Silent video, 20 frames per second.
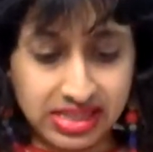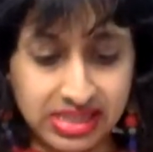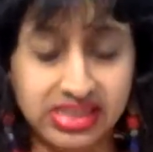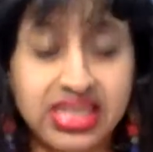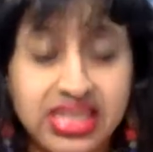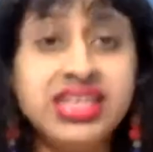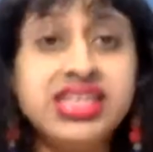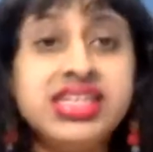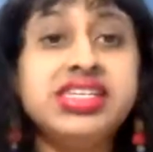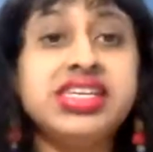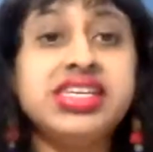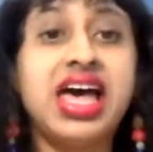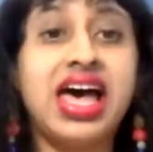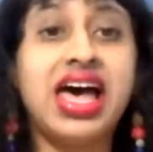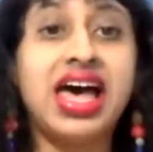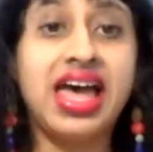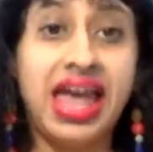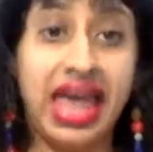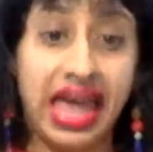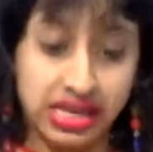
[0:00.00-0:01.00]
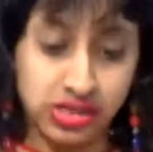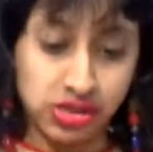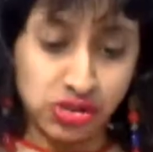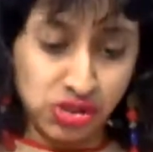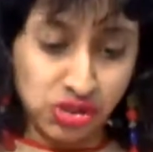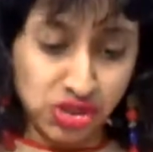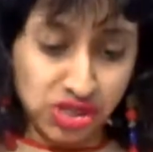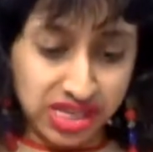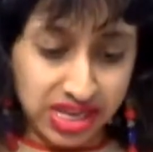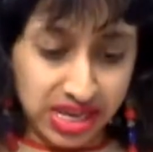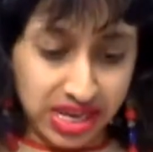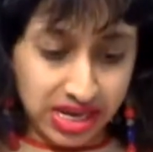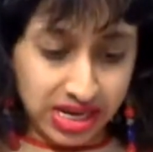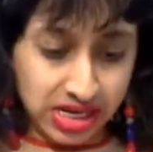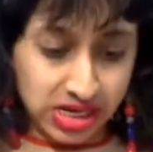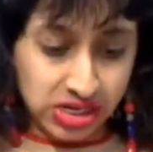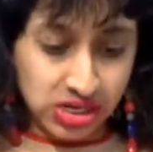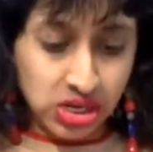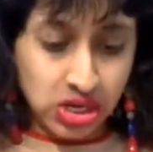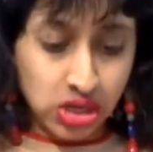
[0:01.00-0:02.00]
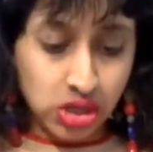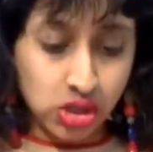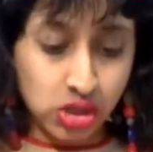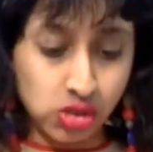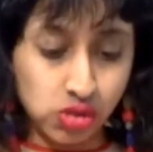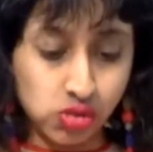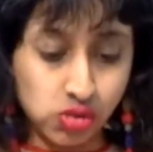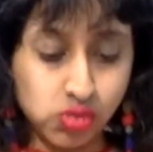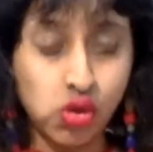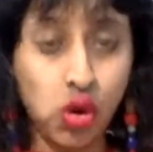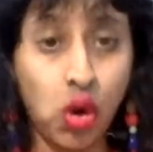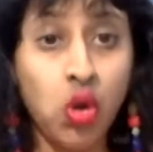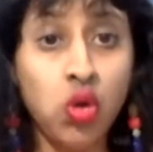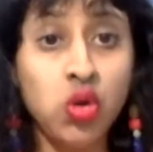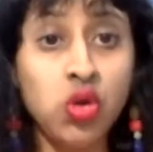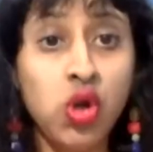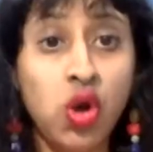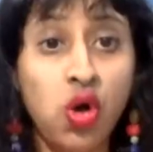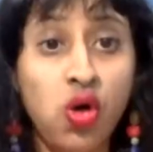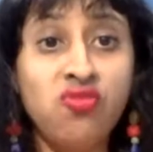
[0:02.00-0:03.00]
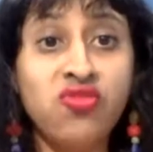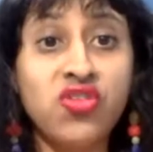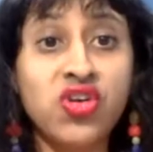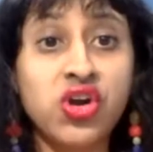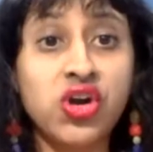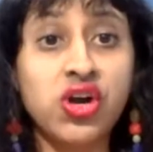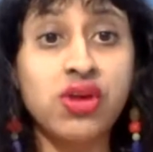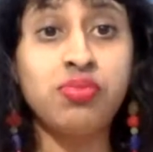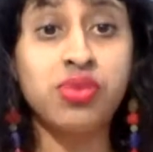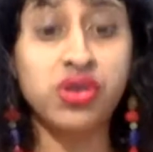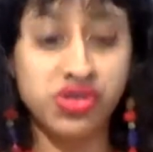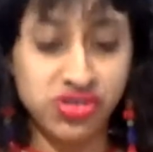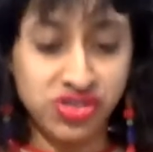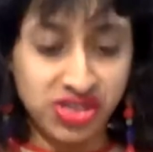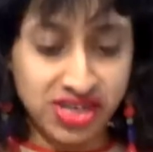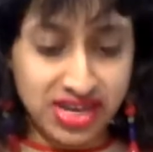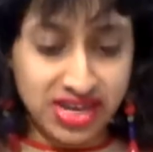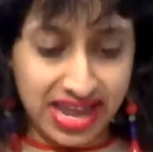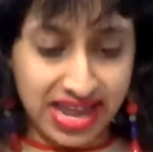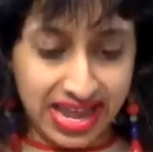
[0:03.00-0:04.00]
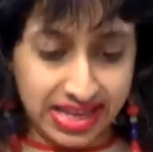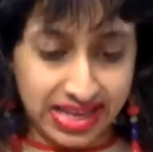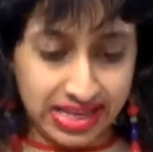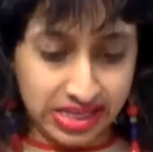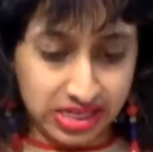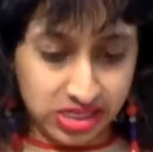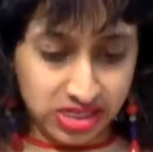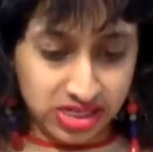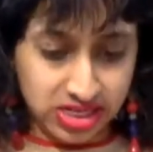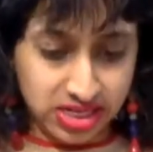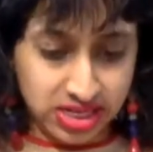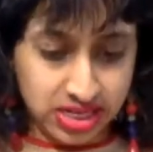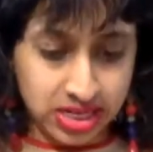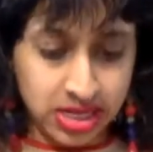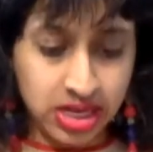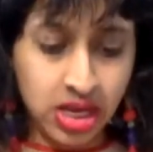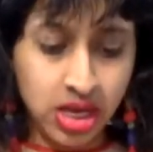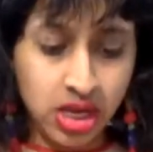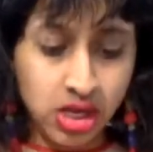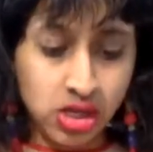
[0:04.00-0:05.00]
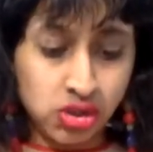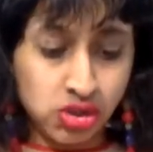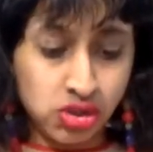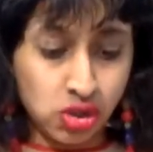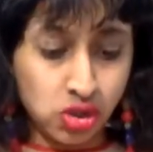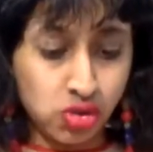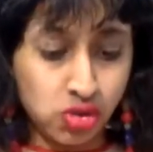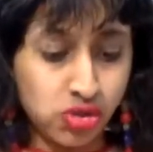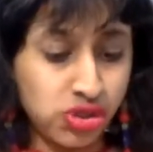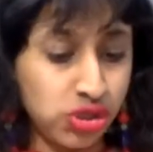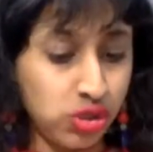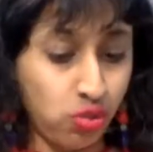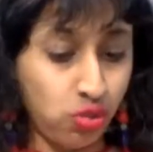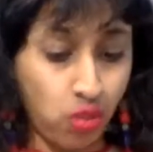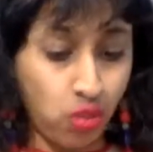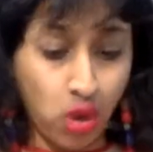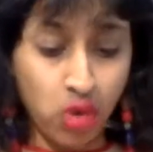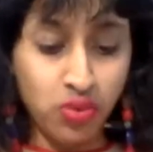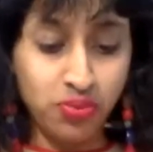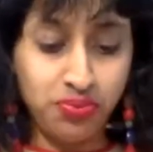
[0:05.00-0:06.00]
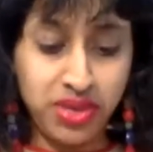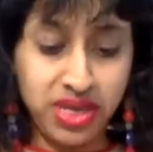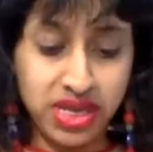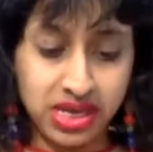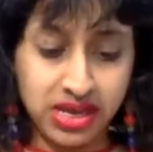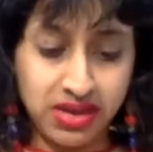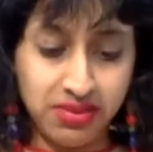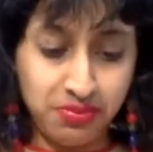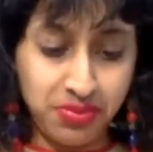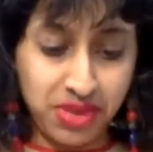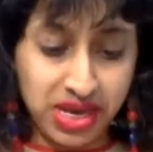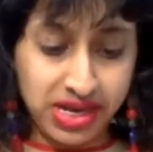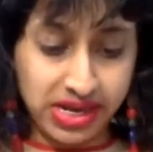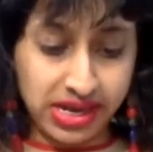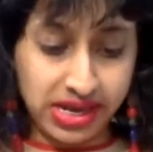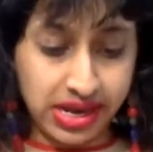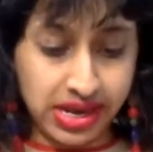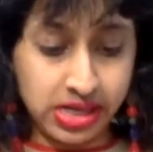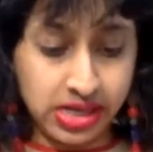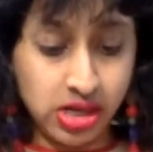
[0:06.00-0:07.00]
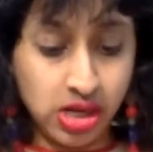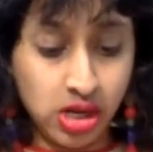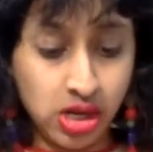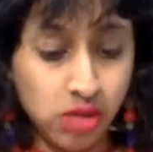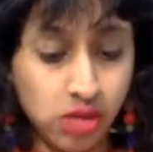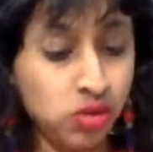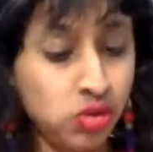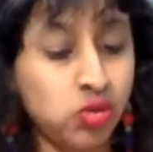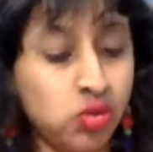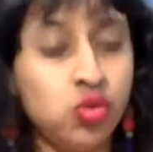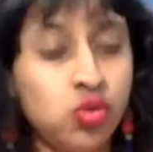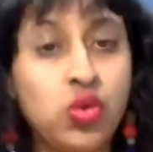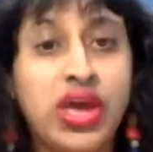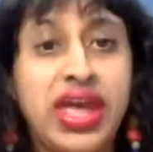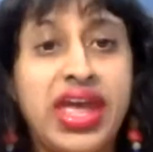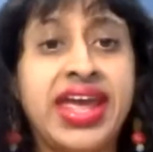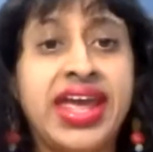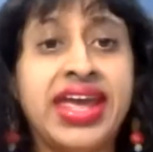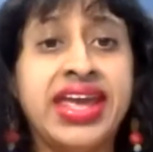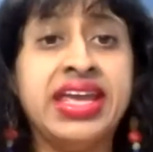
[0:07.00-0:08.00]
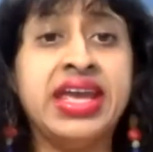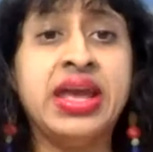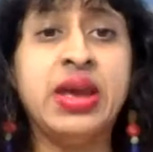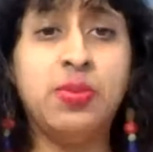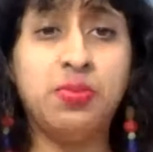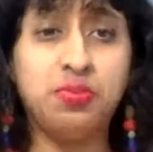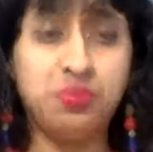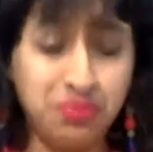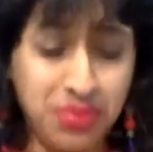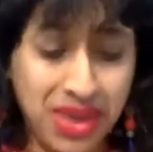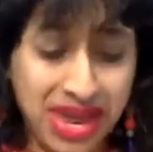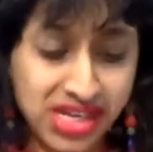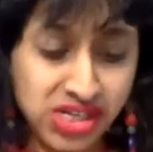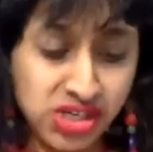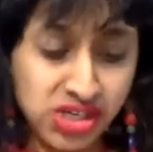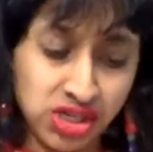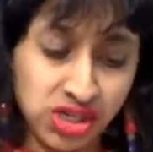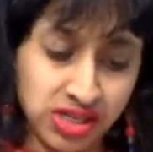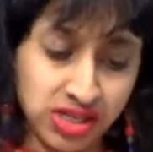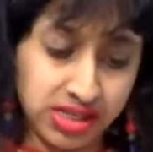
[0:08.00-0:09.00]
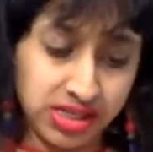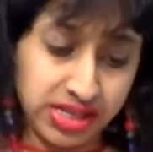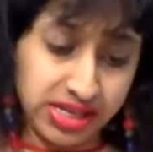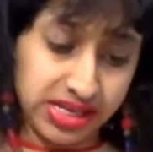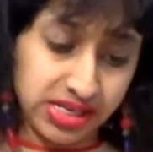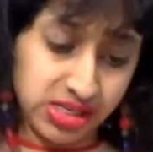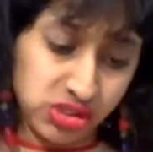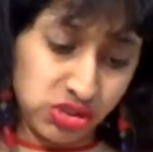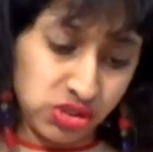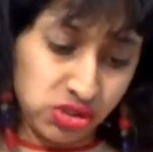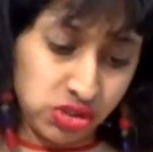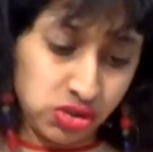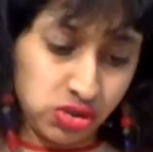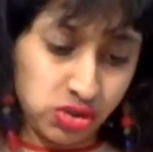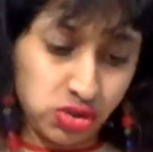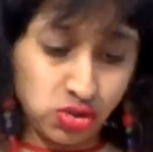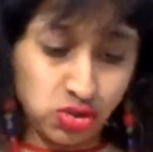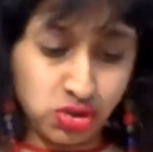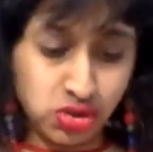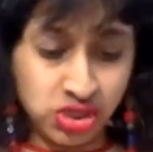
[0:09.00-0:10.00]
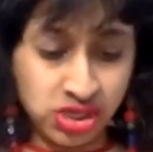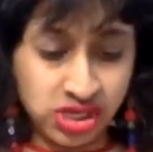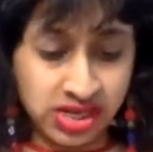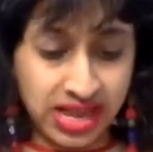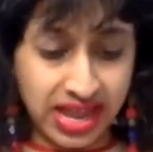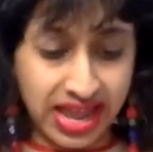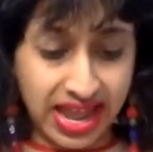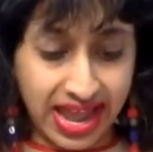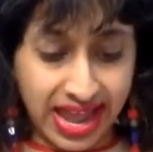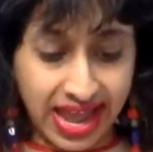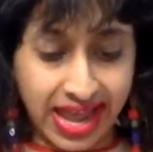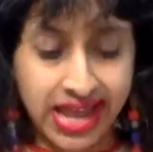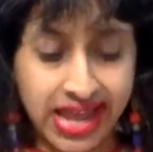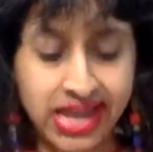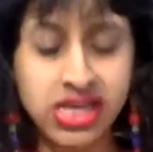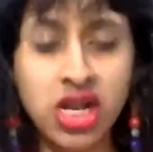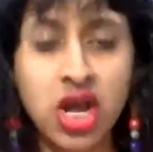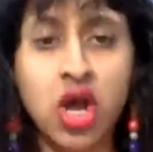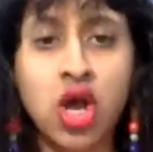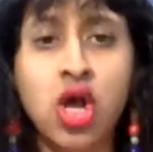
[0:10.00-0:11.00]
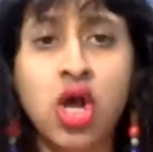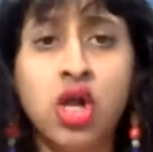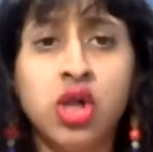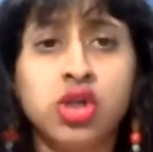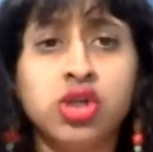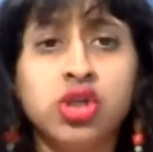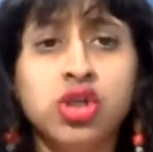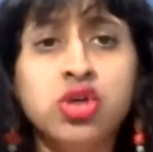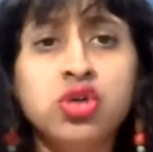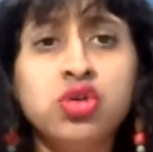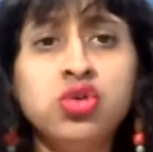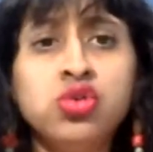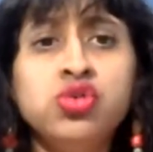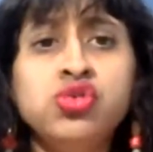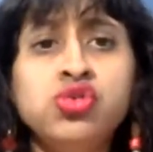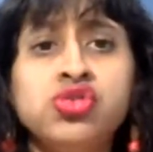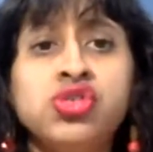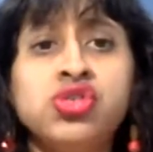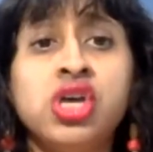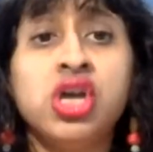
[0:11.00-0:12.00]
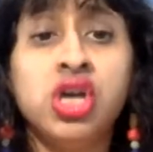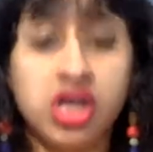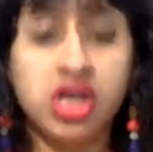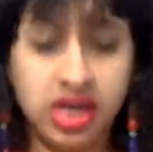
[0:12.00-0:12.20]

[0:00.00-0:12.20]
Linda has to gain control over her personality so she won't be committed to a mental institution and lose